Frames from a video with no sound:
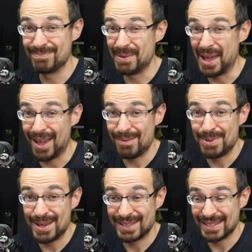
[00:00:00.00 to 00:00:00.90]

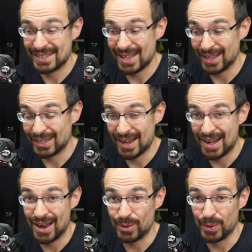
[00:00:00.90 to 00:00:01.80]
maybe it is not
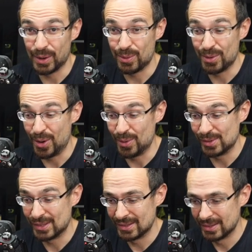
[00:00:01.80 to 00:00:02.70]
hungry, who knows.